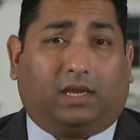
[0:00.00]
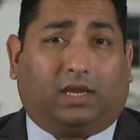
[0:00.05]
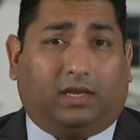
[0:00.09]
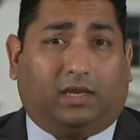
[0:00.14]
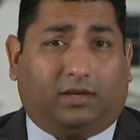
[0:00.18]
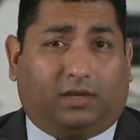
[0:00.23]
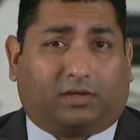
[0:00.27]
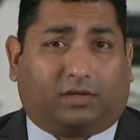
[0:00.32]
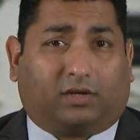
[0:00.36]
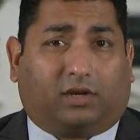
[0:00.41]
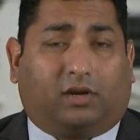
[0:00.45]

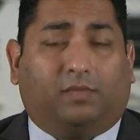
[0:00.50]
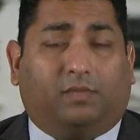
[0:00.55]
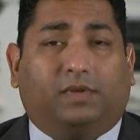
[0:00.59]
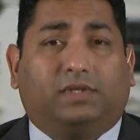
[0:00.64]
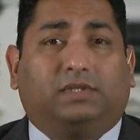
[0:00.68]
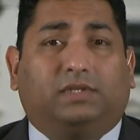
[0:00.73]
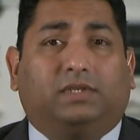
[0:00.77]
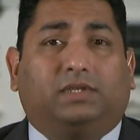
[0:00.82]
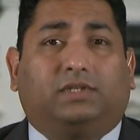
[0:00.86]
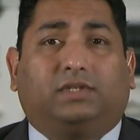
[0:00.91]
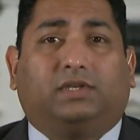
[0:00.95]
conduct our
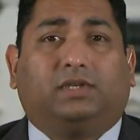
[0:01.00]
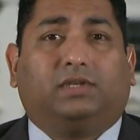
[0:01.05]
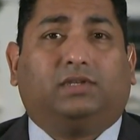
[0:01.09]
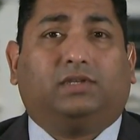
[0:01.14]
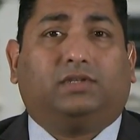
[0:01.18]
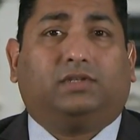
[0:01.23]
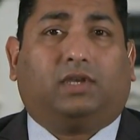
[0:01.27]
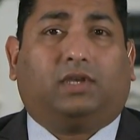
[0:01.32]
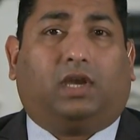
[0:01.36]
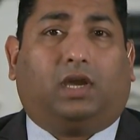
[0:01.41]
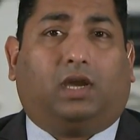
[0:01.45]

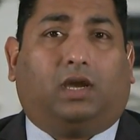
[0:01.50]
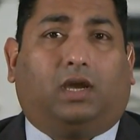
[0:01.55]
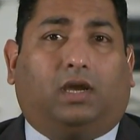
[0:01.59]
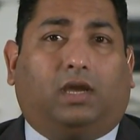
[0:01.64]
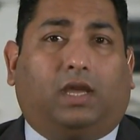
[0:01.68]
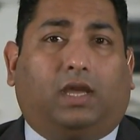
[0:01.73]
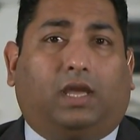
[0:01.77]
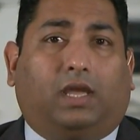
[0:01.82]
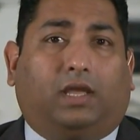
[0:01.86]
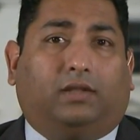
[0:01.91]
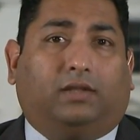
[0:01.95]
businesses
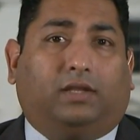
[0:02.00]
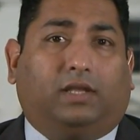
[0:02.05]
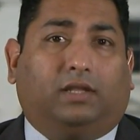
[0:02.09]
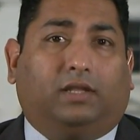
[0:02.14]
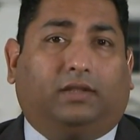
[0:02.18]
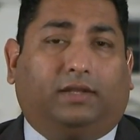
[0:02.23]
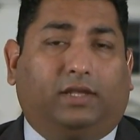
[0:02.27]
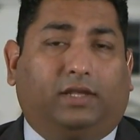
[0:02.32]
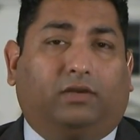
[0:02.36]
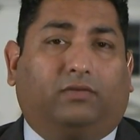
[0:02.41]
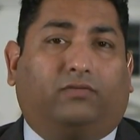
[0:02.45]
and the
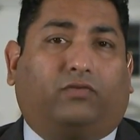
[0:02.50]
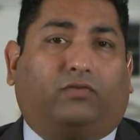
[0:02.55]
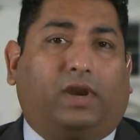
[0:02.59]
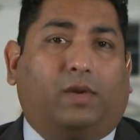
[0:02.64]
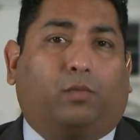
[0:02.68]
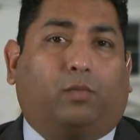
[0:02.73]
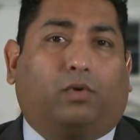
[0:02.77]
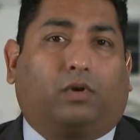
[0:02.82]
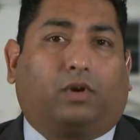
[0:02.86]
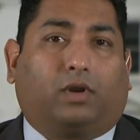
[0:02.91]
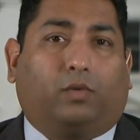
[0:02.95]
legal
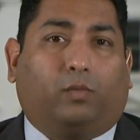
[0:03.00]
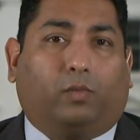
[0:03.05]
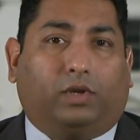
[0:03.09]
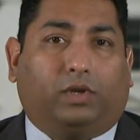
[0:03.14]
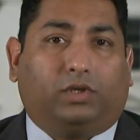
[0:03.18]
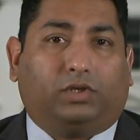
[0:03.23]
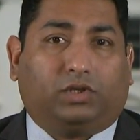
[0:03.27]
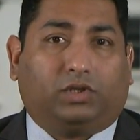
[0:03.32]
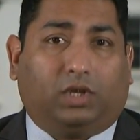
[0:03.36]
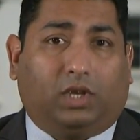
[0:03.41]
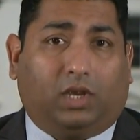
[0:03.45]
framework in
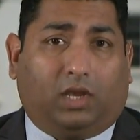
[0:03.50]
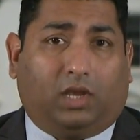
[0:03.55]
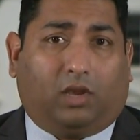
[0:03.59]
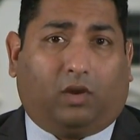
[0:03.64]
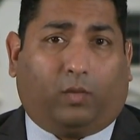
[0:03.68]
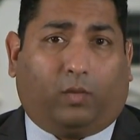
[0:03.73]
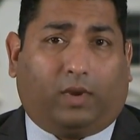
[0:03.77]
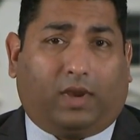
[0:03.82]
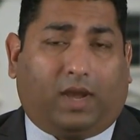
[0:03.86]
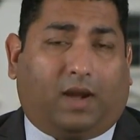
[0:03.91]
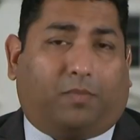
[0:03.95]
which
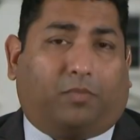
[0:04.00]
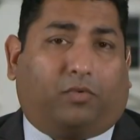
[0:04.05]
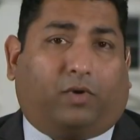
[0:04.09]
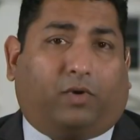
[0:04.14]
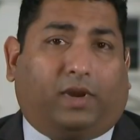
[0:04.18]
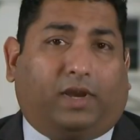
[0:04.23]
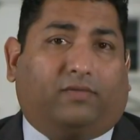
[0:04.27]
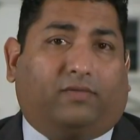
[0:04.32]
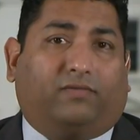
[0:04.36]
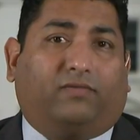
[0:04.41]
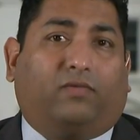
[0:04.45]
we
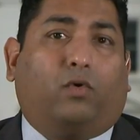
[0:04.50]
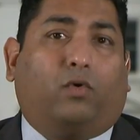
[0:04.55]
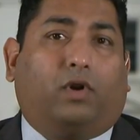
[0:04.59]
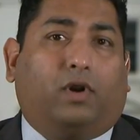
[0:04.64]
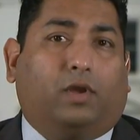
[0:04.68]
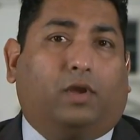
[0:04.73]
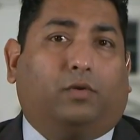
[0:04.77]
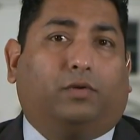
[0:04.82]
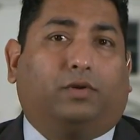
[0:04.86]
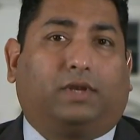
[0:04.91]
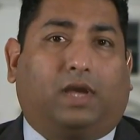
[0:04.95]
operate a
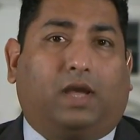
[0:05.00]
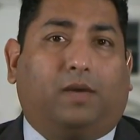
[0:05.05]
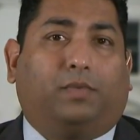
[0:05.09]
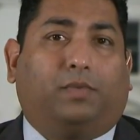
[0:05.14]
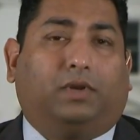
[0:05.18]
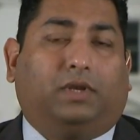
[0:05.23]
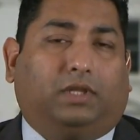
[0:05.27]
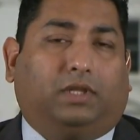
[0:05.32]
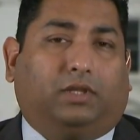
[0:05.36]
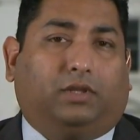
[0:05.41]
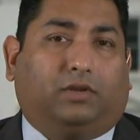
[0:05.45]
foreign-owned
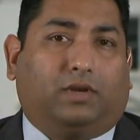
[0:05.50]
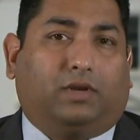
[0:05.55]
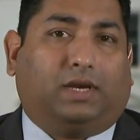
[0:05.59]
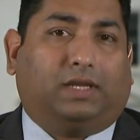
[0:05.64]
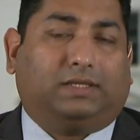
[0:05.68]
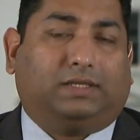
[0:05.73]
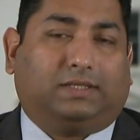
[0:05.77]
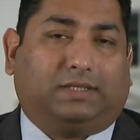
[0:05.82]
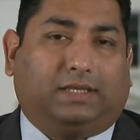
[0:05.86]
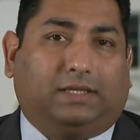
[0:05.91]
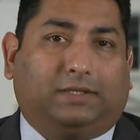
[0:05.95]
company in the
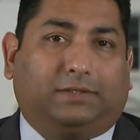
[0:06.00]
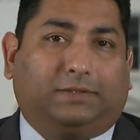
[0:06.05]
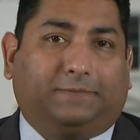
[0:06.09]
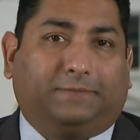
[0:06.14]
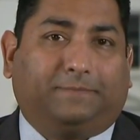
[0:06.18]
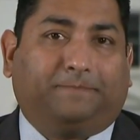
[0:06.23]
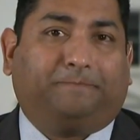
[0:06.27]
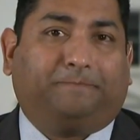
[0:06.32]
United States.